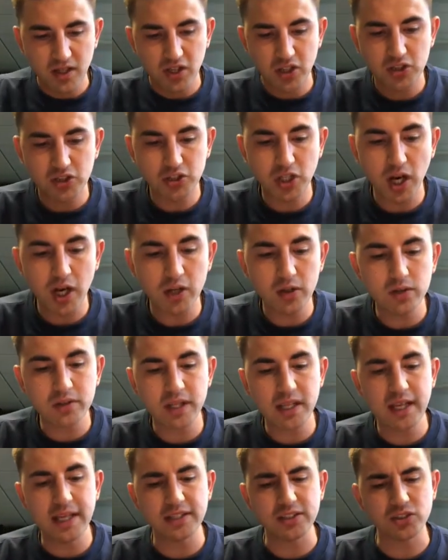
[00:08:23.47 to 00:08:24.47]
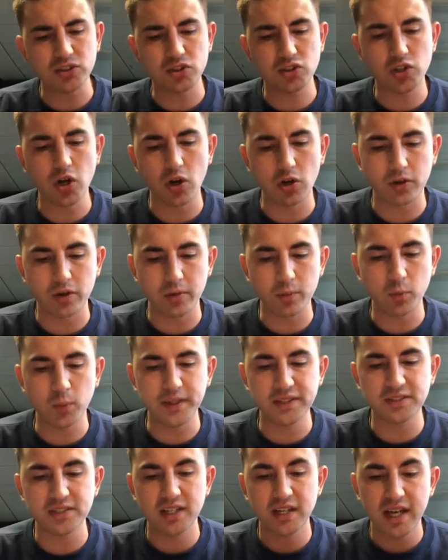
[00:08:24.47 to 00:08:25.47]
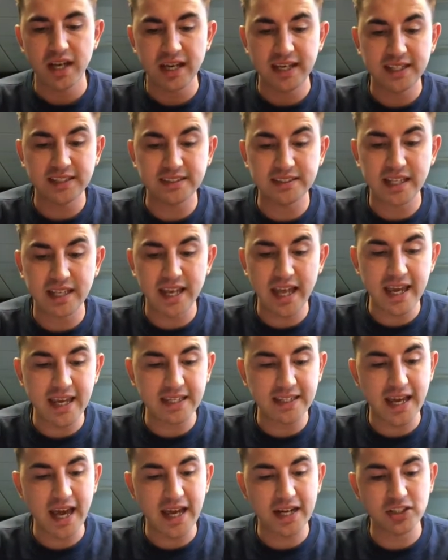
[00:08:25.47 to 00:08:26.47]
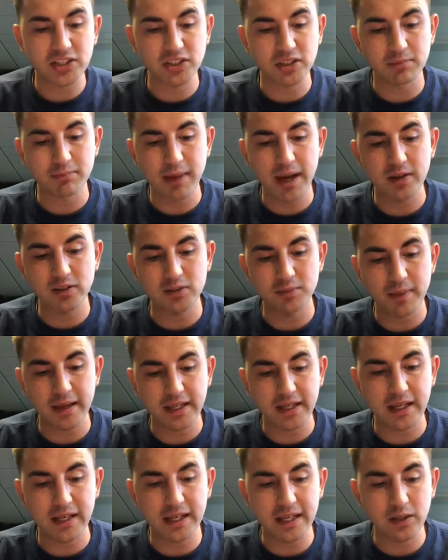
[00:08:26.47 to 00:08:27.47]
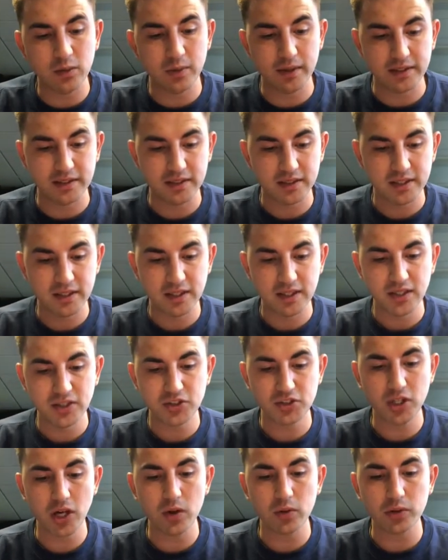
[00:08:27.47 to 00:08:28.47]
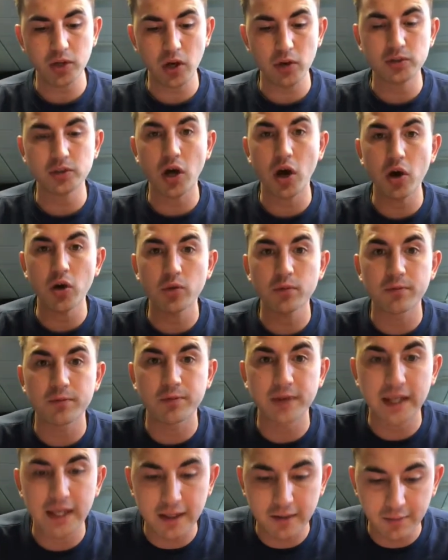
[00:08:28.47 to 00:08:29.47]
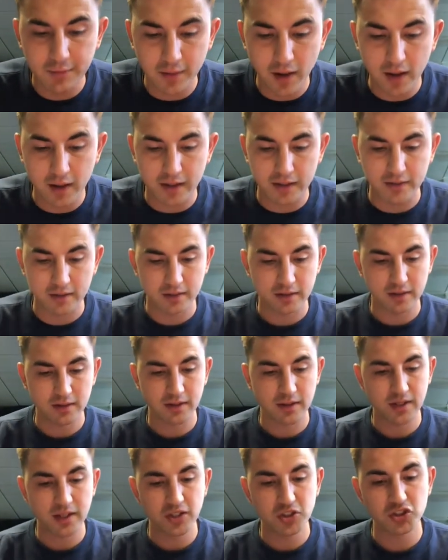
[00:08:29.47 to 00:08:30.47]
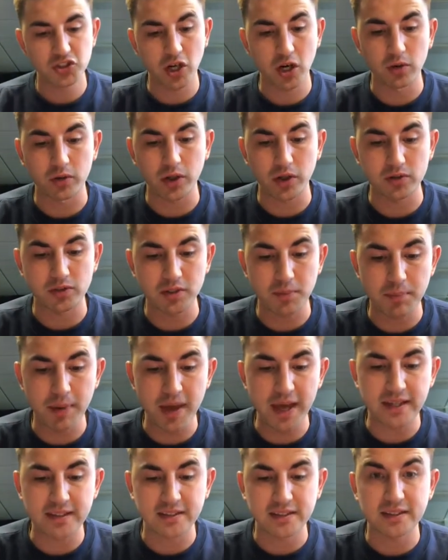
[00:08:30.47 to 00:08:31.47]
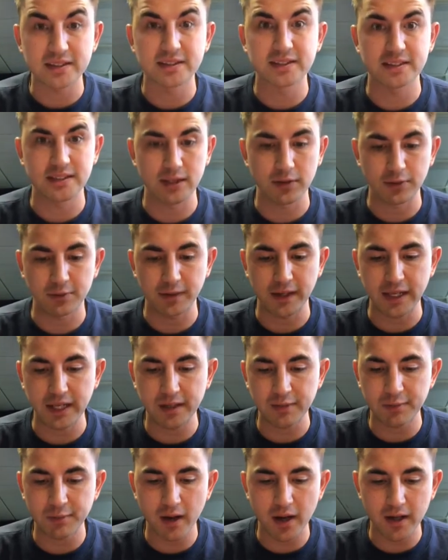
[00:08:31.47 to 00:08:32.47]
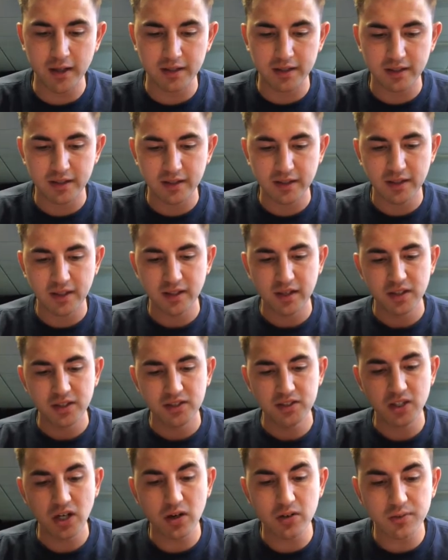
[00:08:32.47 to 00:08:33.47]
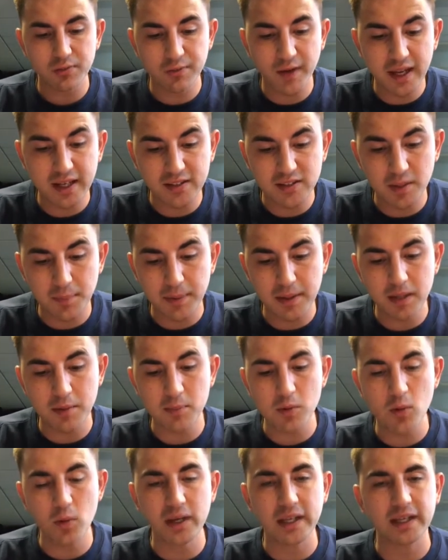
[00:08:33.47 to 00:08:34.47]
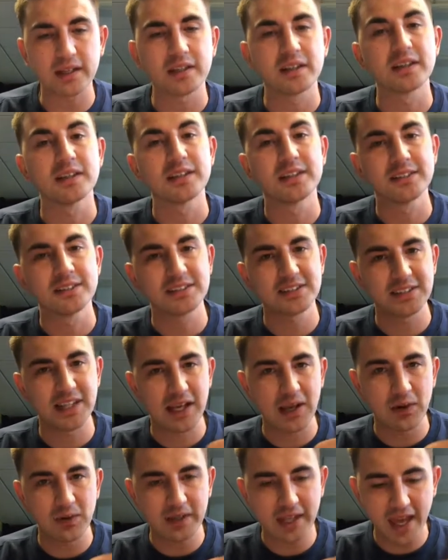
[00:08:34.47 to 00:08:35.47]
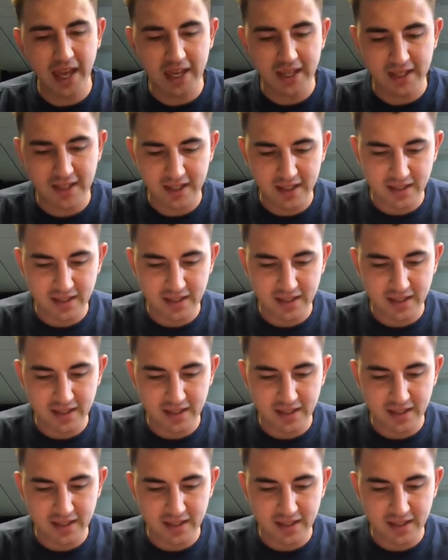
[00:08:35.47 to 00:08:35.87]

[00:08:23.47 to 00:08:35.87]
Child eats choc, which is Delayed Action Mouse Maker liquid. Child goes home feeling fine. Child goes to bed, still feeling fine. Child wakes up in the morning, still okay.